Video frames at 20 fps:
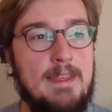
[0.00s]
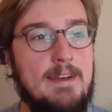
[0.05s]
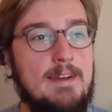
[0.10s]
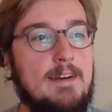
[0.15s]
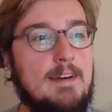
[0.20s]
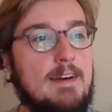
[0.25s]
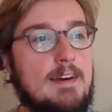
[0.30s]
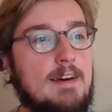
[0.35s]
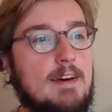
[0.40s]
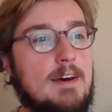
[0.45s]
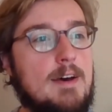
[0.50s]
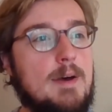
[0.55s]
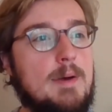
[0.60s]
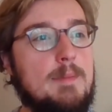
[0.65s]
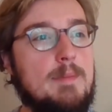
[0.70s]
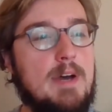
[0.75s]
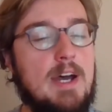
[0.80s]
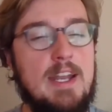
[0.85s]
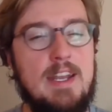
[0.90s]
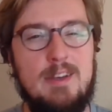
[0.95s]

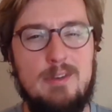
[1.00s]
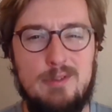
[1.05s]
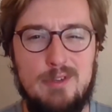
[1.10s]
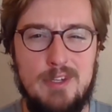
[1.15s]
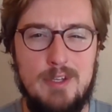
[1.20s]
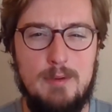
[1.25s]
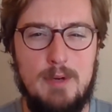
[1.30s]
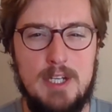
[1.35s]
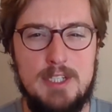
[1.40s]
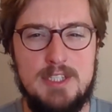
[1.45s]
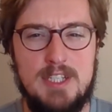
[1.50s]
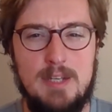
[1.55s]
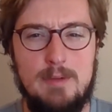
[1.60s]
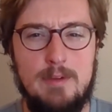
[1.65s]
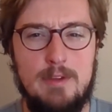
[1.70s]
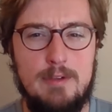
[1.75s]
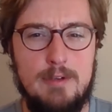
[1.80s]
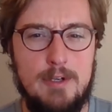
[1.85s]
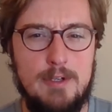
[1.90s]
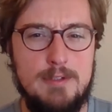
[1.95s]
I didn't really watch Game of
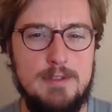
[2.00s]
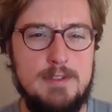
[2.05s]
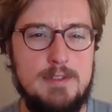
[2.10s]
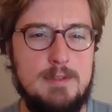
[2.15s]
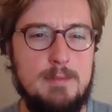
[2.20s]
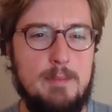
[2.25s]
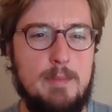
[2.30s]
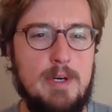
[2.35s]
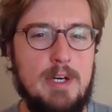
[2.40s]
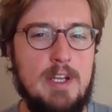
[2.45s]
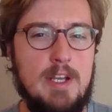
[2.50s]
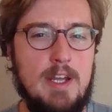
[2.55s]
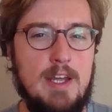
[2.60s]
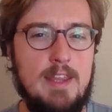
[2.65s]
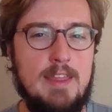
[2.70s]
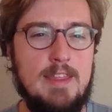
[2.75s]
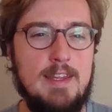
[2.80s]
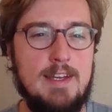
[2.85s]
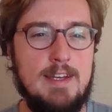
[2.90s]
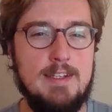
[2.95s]
Thrones, but I
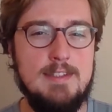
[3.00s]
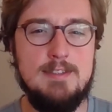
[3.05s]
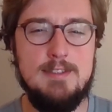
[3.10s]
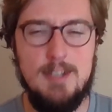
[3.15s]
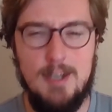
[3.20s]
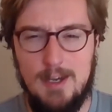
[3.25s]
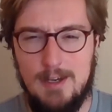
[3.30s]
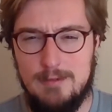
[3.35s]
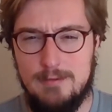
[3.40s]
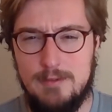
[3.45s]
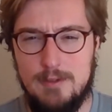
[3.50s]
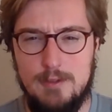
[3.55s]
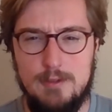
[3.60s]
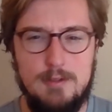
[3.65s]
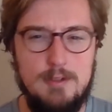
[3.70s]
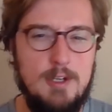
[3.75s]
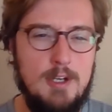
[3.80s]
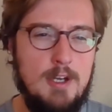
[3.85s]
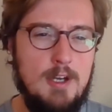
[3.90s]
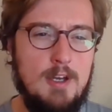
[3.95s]
think I saw a
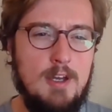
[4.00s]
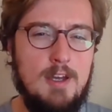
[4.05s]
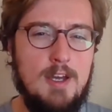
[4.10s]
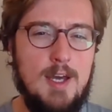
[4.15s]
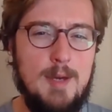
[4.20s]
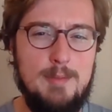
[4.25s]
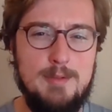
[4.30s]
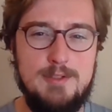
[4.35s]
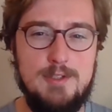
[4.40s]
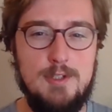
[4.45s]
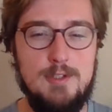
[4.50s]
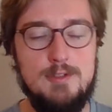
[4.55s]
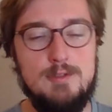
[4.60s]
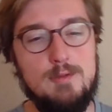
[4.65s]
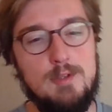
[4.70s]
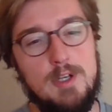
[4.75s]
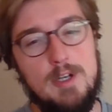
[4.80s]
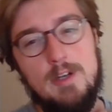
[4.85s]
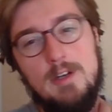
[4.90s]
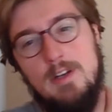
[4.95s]
few episodes
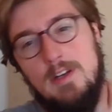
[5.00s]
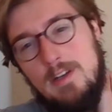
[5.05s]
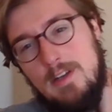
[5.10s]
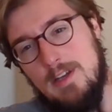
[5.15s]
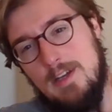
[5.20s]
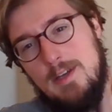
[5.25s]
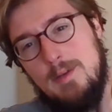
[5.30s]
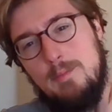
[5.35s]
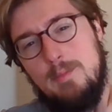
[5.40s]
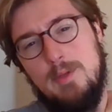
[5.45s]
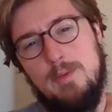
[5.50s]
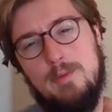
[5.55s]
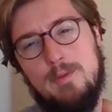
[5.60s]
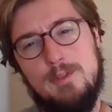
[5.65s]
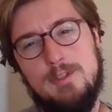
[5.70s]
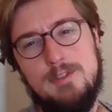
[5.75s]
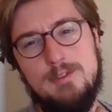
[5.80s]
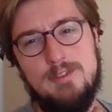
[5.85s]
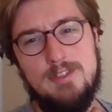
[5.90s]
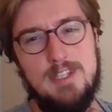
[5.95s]
where people are
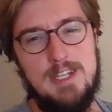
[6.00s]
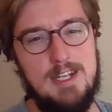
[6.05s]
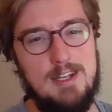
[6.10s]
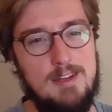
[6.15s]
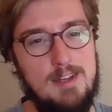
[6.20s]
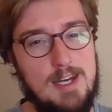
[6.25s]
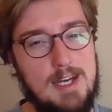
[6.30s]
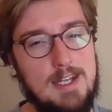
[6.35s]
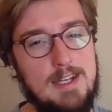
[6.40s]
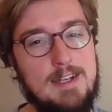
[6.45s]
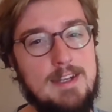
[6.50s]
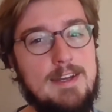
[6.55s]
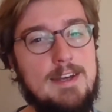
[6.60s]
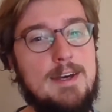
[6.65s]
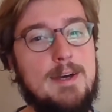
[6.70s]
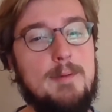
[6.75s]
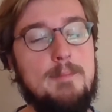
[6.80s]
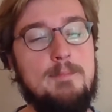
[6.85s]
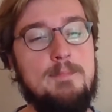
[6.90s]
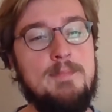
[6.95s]
doing that a lot.
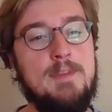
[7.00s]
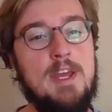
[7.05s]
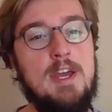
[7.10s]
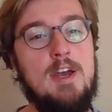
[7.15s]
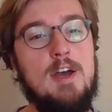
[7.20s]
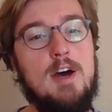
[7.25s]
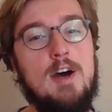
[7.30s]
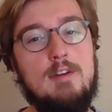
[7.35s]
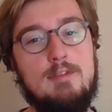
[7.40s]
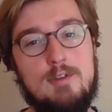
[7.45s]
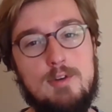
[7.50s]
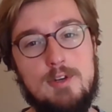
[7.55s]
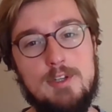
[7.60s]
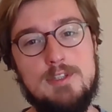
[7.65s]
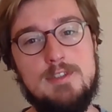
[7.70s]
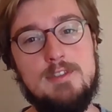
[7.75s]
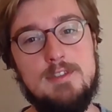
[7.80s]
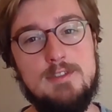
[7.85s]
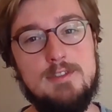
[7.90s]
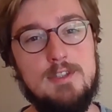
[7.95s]
Of
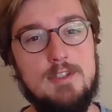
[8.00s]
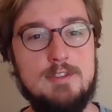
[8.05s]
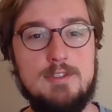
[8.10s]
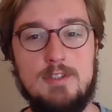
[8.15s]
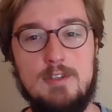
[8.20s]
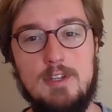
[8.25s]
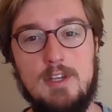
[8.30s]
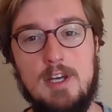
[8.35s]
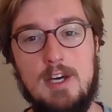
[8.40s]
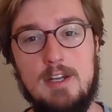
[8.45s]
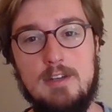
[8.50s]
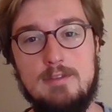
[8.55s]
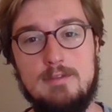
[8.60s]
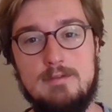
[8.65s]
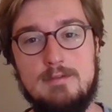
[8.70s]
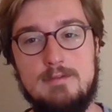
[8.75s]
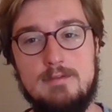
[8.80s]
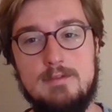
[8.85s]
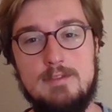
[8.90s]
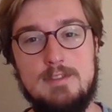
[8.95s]
course, there's also a lot
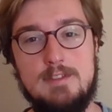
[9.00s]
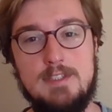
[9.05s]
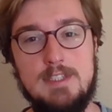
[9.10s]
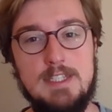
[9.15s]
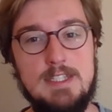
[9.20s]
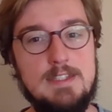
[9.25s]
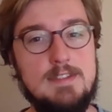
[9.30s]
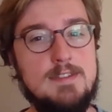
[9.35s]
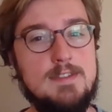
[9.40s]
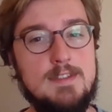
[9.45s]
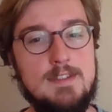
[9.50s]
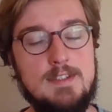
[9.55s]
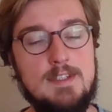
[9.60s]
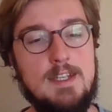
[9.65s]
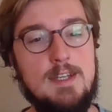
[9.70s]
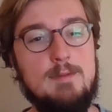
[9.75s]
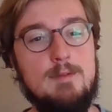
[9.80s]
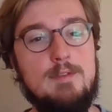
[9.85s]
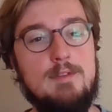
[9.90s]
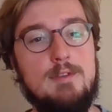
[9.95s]
of scenes in
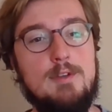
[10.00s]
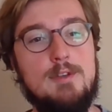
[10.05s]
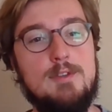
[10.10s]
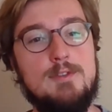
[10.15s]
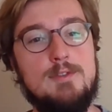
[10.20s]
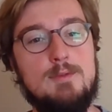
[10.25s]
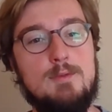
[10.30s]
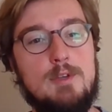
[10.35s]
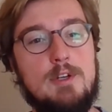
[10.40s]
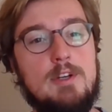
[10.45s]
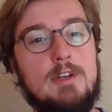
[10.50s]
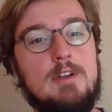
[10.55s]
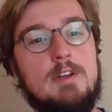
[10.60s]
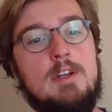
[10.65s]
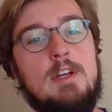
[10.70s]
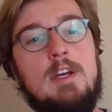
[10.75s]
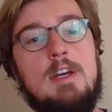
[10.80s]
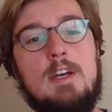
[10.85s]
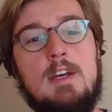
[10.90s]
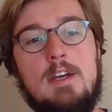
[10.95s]
Game of Thrones where
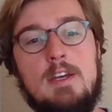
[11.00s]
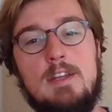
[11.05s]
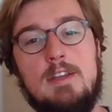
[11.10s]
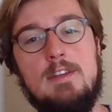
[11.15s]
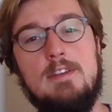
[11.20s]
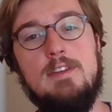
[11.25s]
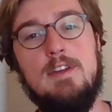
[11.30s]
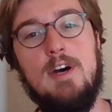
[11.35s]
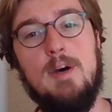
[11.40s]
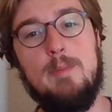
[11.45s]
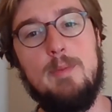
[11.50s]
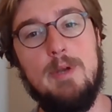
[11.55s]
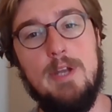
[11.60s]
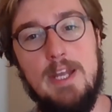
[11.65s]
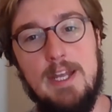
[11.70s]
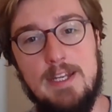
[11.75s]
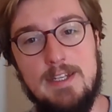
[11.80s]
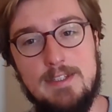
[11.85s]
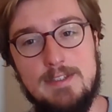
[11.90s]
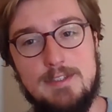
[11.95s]
the upper
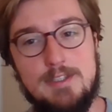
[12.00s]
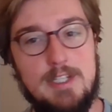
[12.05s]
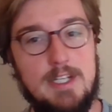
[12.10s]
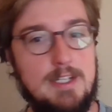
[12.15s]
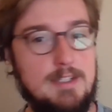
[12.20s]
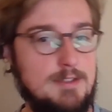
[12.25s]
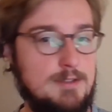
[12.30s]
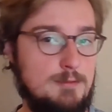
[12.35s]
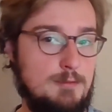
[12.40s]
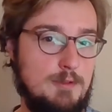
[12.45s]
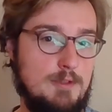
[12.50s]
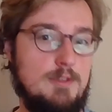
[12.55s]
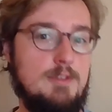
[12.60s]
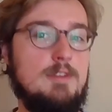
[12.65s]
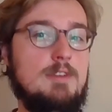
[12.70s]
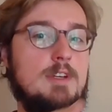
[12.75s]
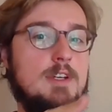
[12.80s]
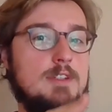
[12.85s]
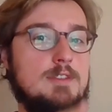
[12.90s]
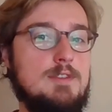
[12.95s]
hand is changed with
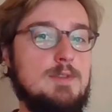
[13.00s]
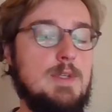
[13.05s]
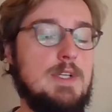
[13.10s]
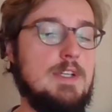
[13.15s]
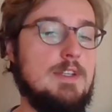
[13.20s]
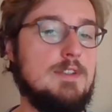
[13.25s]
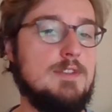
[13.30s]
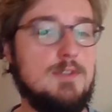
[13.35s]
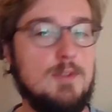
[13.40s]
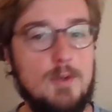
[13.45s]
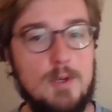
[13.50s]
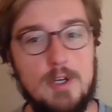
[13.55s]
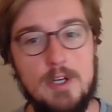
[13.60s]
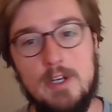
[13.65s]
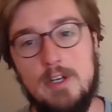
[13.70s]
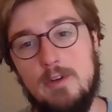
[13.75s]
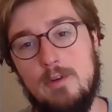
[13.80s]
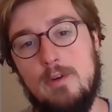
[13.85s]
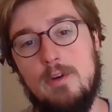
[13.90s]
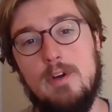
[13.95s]
a swing of the
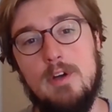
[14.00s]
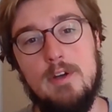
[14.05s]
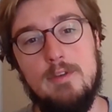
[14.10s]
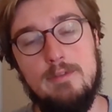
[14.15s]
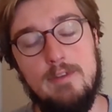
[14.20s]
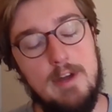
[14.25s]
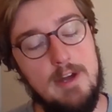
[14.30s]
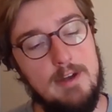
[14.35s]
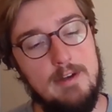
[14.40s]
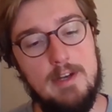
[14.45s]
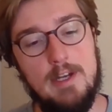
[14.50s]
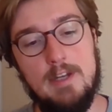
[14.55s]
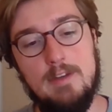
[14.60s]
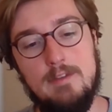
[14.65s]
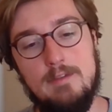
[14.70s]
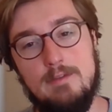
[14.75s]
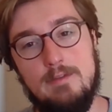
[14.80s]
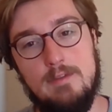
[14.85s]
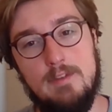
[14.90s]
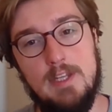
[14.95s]
sword or a firing
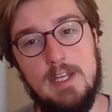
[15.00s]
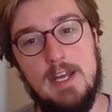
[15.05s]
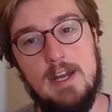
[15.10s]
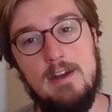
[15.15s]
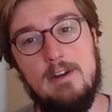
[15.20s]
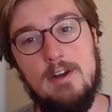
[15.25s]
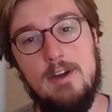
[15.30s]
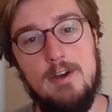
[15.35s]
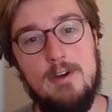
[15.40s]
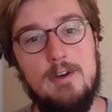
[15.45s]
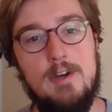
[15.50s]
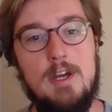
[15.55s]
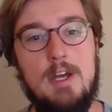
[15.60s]
of the arrow.